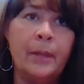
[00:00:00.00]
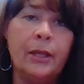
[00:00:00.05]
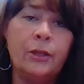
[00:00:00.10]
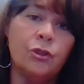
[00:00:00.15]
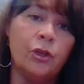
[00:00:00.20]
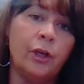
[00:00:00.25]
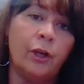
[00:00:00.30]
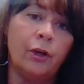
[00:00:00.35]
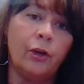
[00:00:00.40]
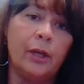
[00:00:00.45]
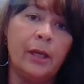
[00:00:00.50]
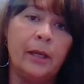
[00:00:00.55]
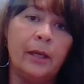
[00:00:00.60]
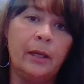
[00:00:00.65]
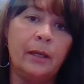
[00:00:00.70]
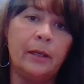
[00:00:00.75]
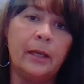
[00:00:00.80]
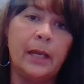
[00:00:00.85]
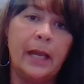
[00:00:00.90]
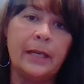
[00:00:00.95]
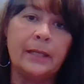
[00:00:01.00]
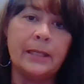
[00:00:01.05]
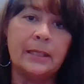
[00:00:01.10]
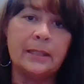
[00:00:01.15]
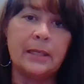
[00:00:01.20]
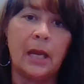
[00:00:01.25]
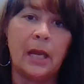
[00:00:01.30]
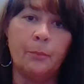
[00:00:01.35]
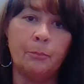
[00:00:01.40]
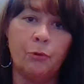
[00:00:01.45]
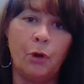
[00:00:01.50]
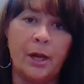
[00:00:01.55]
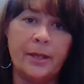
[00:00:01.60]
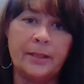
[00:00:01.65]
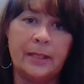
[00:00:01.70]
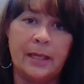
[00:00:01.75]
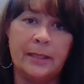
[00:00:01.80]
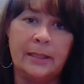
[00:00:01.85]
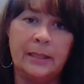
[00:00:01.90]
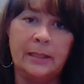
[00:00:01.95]
engineering and design
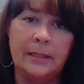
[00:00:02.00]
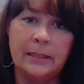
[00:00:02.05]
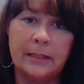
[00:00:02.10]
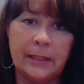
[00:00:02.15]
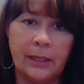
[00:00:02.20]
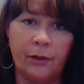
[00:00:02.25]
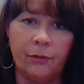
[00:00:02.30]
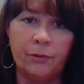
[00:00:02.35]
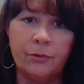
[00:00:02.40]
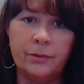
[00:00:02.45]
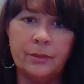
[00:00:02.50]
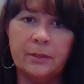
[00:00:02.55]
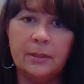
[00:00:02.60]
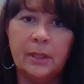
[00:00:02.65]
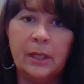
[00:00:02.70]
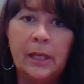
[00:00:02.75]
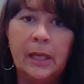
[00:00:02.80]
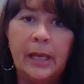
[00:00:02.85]
processing skills.